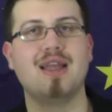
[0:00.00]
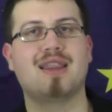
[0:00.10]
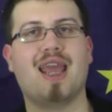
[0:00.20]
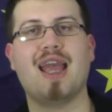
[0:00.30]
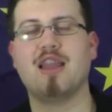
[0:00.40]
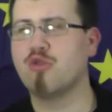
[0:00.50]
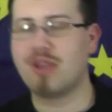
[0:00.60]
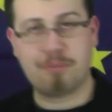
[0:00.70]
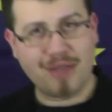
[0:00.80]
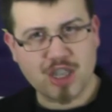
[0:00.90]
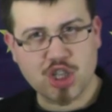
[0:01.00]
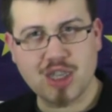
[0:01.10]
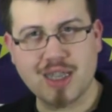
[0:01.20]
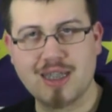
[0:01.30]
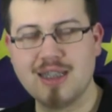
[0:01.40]
They had, through their big
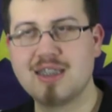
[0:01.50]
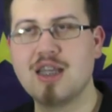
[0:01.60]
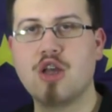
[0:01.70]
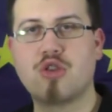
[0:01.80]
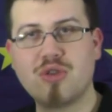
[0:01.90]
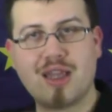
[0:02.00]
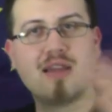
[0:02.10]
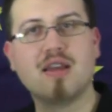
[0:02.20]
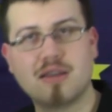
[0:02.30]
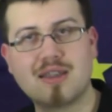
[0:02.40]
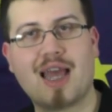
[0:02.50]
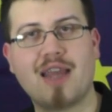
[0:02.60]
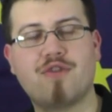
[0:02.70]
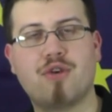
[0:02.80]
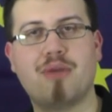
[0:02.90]
shields, through their
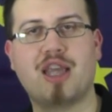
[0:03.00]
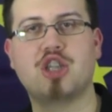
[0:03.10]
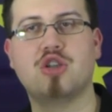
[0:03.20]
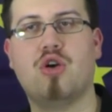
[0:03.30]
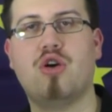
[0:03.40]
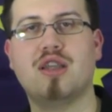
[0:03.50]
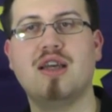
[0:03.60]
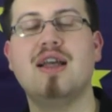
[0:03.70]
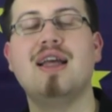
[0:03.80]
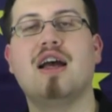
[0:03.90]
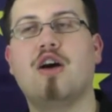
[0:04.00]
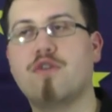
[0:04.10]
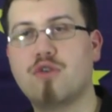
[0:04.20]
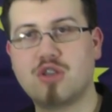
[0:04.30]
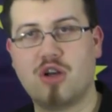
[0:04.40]
tight formation order, of
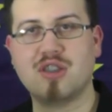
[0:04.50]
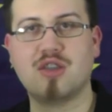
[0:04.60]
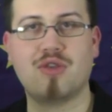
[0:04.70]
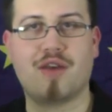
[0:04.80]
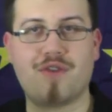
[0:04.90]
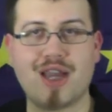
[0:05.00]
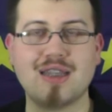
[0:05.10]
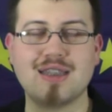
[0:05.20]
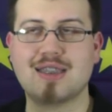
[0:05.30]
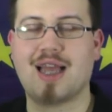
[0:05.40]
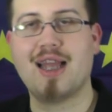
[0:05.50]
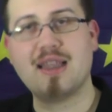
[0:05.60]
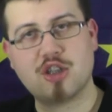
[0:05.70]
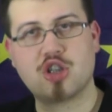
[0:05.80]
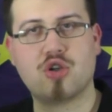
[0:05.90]
course also through their fighting style and
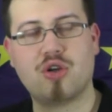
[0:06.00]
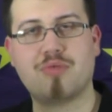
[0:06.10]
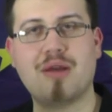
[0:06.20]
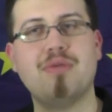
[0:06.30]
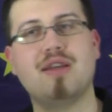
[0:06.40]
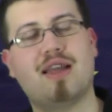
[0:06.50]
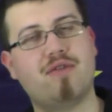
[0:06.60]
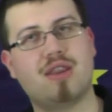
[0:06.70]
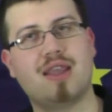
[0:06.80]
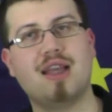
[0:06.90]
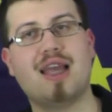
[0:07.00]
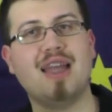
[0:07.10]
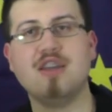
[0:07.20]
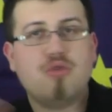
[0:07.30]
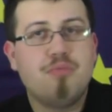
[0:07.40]
the short weapon and everything,
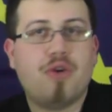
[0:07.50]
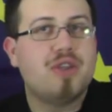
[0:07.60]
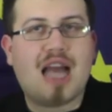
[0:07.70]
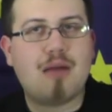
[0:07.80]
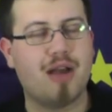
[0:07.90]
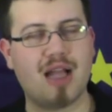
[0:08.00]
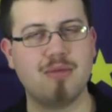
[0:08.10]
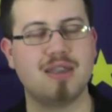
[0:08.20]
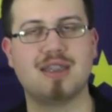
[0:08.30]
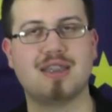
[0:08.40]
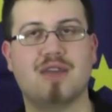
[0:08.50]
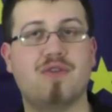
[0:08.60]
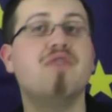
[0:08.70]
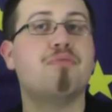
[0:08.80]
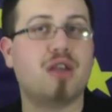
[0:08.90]
and through body armor, helmets and stuff,
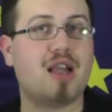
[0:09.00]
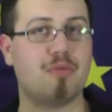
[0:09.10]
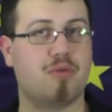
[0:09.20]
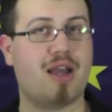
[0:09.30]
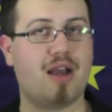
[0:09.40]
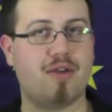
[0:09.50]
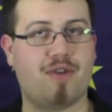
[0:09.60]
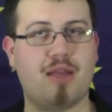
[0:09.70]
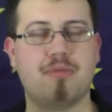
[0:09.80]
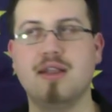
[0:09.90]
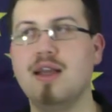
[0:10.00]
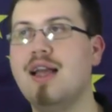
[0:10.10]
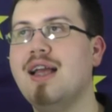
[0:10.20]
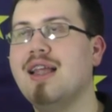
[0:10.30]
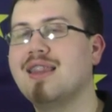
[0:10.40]
if body armor were available,
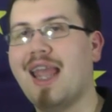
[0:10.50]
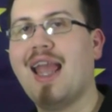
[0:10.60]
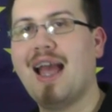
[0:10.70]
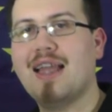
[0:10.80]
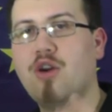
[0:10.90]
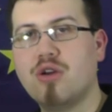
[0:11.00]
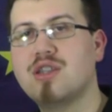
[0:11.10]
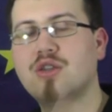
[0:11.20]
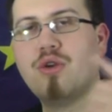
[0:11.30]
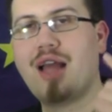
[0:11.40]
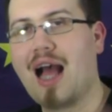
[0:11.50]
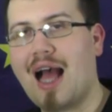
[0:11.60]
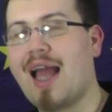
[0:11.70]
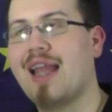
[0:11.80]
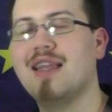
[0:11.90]
they had also a
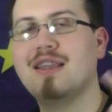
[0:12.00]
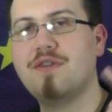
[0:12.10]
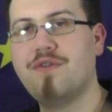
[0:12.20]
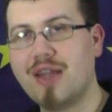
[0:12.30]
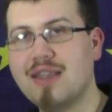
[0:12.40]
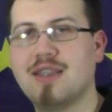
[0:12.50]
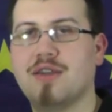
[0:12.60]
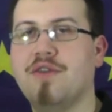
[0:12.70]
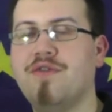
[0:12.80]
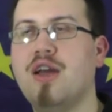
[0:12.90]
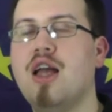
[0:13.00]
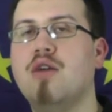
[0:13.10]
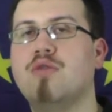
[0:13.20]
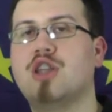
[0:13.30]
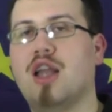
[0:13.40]
high defensive,
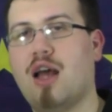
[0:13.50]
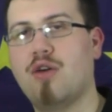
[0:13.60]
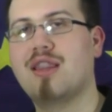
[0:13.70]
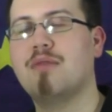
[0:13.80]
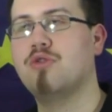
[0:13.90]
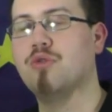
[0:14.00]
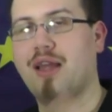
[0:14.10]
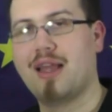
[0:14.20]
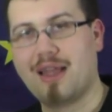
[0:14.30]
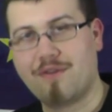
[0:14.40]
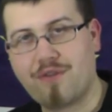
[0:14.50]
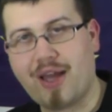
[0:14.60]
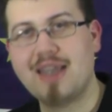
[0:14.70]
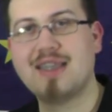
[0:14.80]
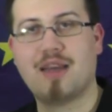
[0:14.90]
which allowed them to
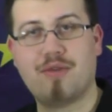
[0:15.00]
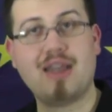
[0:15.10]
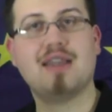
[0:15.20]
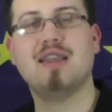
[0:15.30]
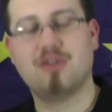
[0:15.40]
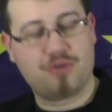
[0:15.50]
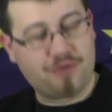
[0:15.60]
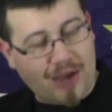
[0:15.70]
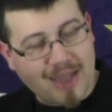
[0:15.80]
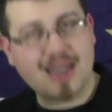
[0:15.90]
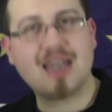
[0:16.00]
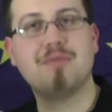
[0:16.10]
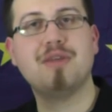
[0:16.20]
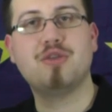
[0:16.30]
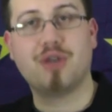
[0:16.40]
fight directly, so to fight the
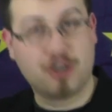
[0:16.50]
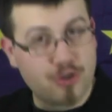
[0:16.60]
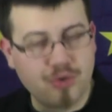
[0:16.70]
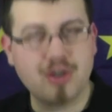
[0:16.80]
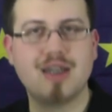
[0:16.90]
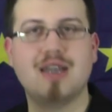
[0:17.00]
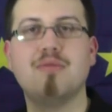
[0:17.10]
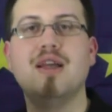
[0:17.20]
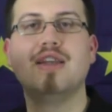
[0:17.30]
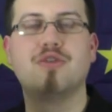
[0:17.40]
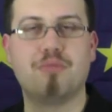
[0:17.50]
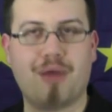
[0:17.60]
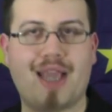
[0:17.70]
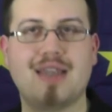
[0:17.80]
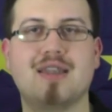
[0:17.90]
enemy, to endure him, to
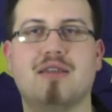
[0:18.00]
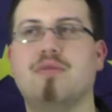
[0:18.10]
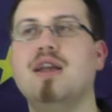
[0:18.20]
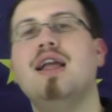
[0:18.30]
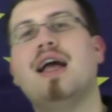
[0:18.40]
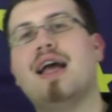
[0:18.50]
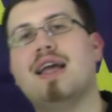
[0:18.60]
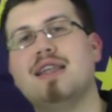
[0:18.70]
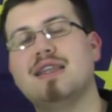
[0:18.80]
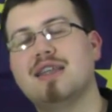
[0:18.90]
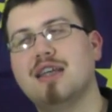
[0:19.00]
bind him. And